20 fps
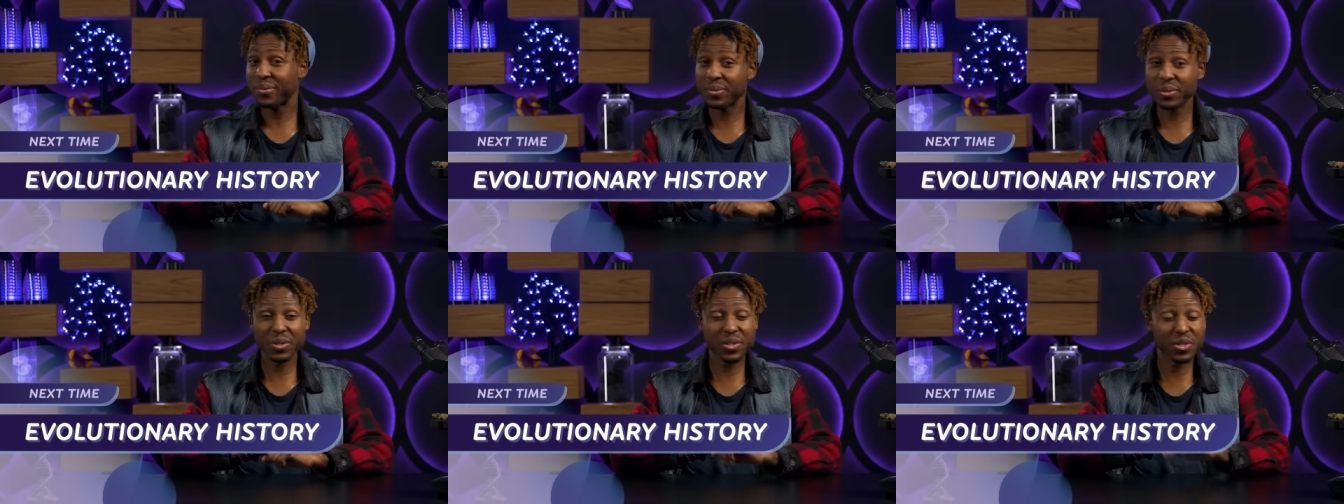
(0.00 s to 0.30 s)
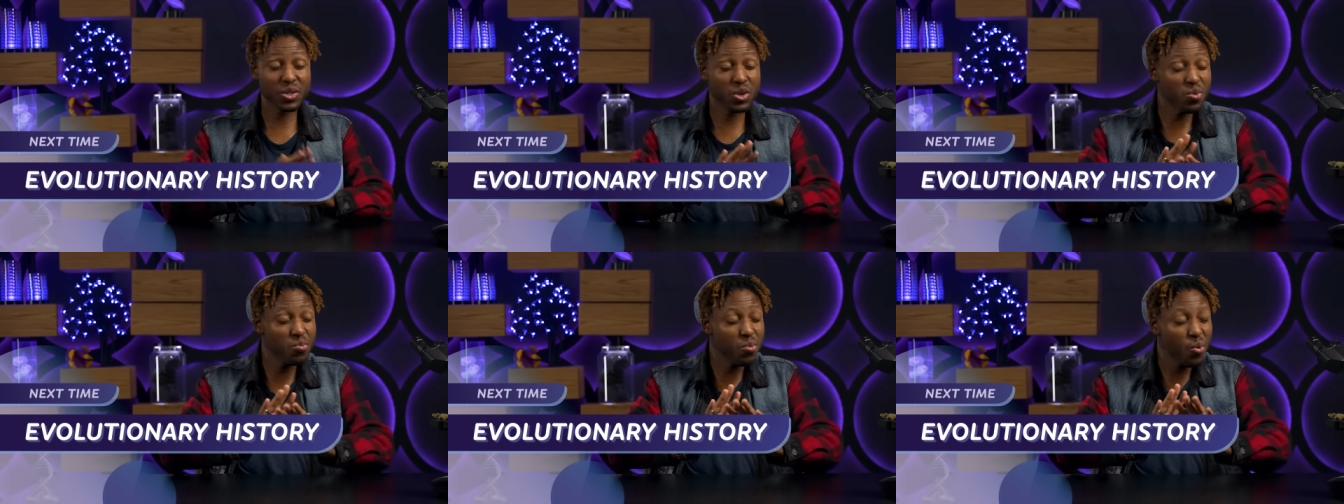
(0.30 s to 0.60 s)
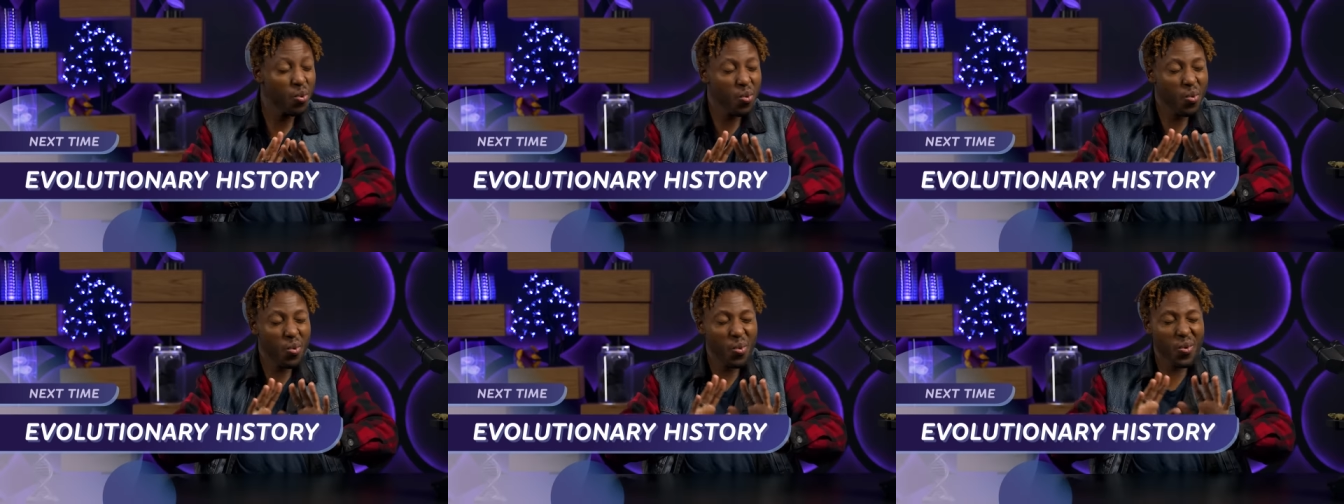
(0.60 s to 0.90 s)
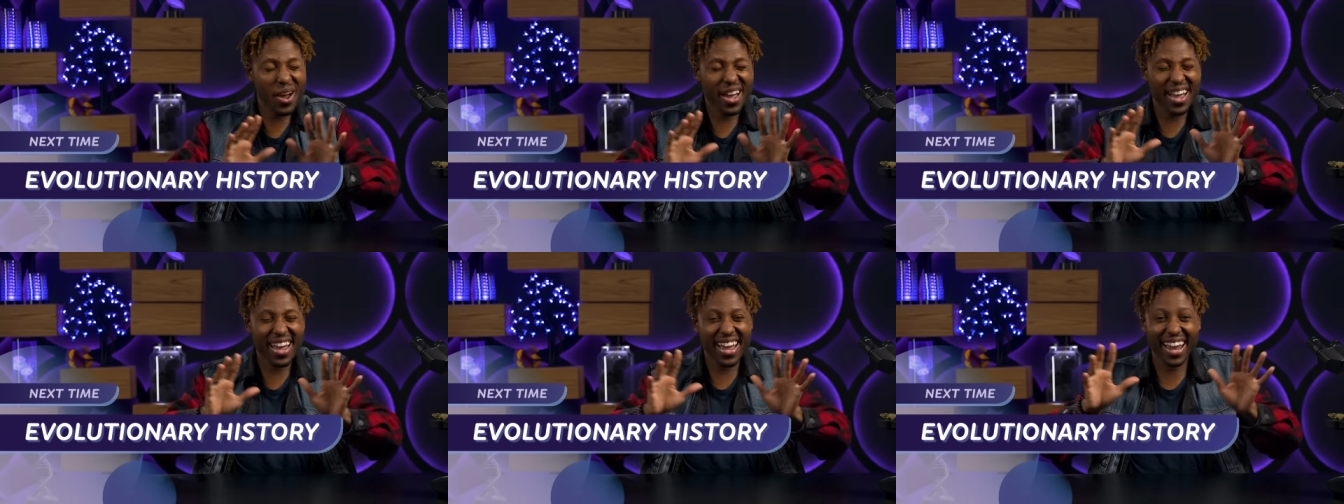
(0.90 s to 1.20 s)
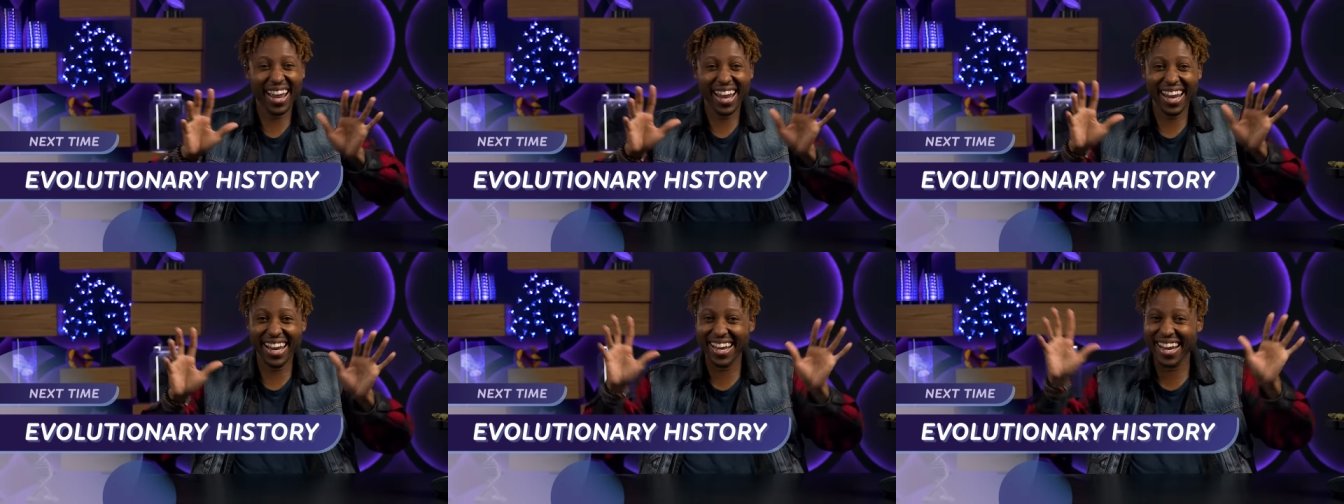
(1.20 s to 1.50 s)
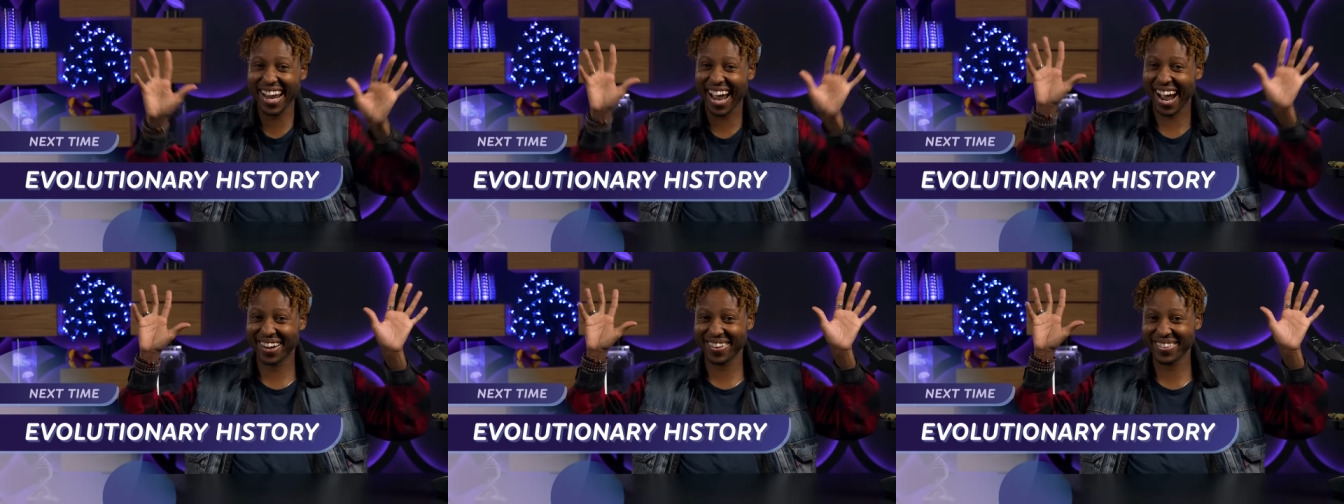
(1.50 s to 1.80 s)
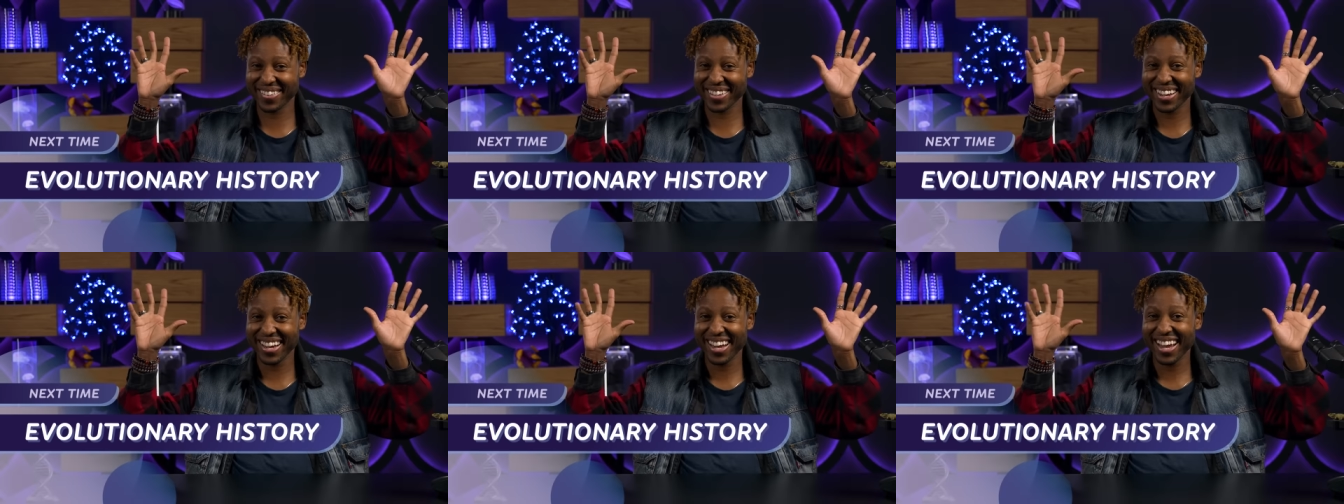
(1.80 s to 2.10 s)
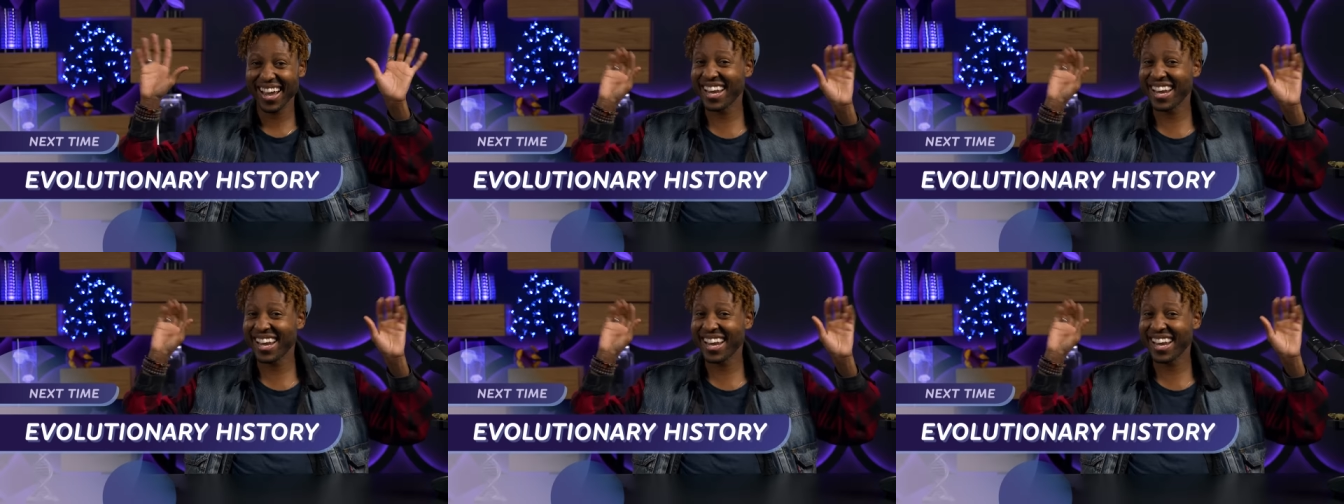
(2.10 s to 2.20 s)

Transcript: we'll zoom way out